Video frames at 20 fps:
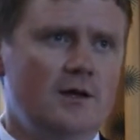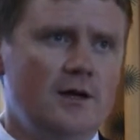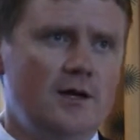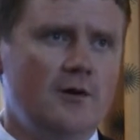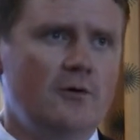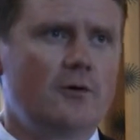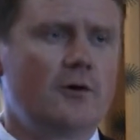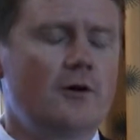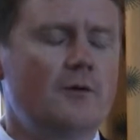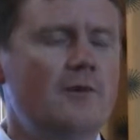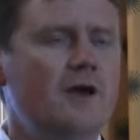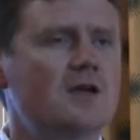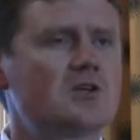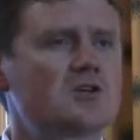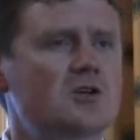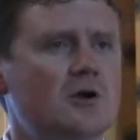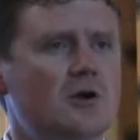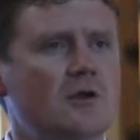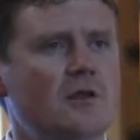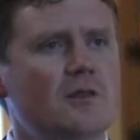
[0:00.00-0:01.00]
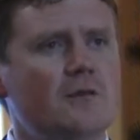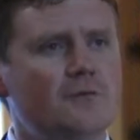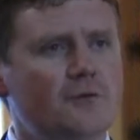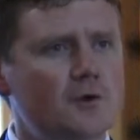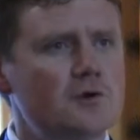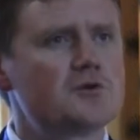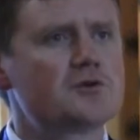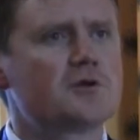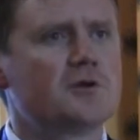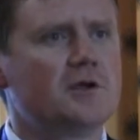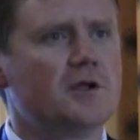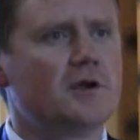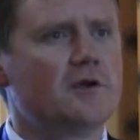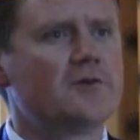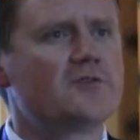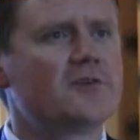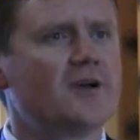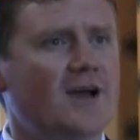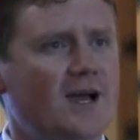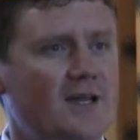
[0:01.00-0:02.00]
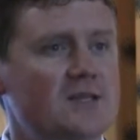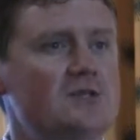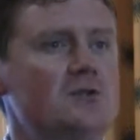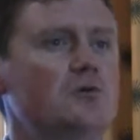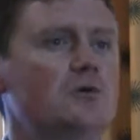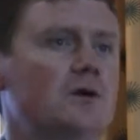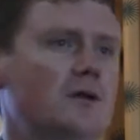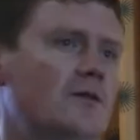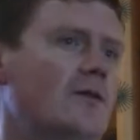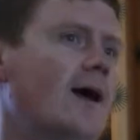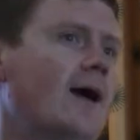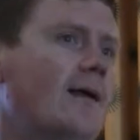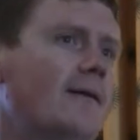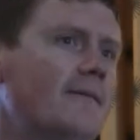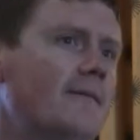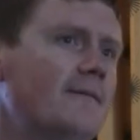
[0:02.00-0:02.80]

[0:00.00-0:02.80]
in order to make sure in the future years I do get that.